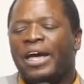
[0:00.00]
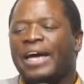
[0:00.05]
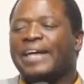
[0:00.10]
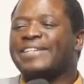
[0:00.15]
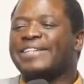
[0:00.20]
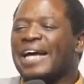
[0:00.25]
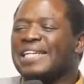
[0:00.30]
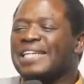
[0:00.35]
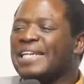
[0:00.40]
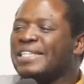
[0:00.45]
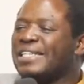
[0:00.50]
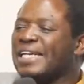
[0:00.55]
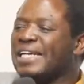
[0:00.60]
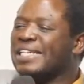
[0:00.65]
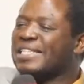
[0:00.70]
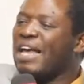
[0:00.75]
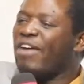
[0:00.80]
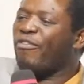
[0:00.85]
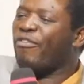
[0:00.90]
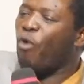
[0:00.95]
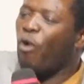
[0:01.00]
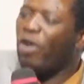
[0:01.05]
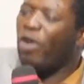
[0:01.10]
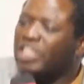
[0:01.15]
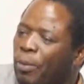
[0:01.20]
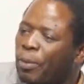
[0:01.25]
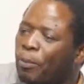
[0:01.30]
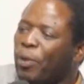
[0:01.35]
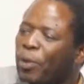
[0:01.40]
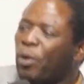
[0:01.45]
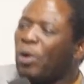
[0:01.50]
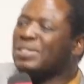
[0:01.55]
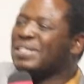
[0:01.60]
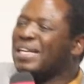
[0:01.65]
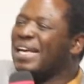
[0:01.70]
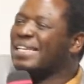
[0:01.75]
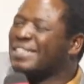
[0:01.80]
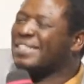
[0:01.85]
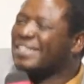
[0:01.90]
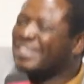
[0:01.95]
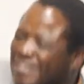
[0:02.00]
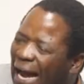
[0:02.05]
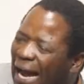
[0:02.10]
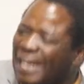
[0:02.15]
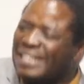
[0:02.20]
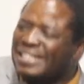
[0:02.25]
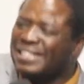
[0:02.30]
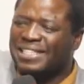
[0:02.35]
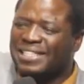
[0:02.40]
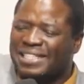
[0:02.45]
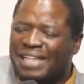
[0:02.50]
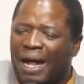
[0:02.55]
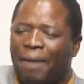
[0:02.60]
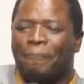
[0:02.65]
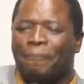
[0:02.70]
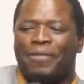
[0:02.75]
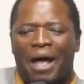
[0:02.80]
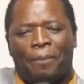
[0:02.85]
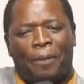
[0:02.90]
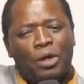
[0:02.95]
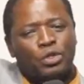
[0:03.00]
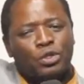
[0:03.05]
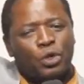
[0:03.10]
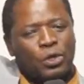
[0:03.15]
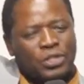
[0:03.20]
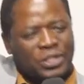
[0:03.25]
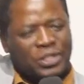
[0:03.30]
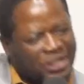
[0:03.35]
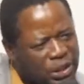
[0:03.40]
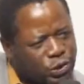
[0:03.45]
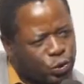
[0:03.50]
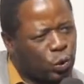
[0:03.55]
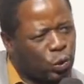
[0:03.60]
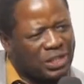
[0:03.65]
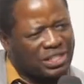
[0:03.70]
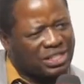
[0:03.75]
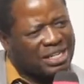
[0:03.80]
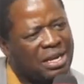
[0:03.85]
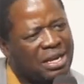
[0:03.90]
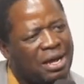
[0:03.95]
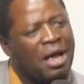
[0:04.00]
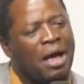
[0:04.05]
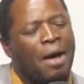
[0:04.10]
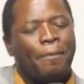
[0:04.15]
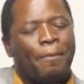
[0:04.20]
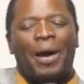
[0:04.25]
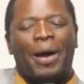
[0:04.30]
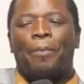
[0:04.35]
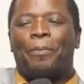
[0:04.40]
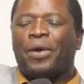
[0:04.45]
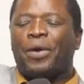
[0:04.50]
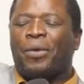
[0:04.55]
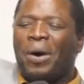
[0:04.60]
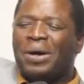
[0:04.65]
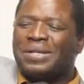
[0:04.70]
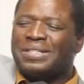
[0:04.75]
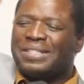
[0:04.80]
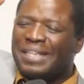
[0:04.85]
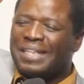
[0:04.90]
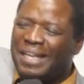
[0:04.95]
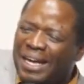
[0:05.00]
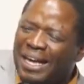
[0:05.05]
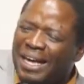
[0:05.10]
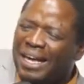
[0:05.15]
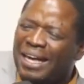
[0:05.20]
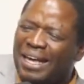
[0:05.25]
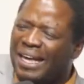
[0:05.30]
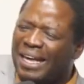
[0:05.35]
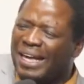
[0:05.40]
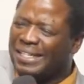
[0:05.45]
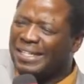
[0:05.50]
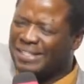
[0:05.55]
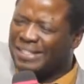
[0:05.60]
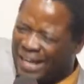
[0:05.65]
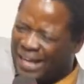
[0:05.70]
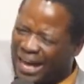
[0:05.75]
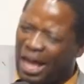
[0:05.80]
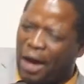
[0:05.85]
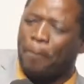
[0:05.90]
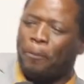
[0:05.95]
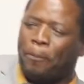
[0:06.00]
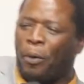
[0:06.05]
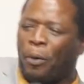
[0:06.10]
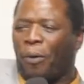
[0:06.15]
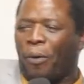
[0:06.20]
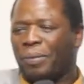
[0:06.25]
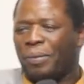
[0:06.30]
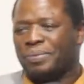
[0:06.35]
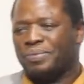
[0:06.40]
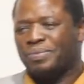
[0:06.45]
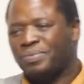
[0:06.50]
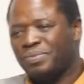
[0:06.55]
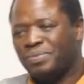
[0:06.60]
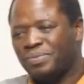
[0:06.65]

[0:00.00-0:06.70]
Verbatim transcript: He doesn't deserve worship because he has done something about your situation, but because he is able.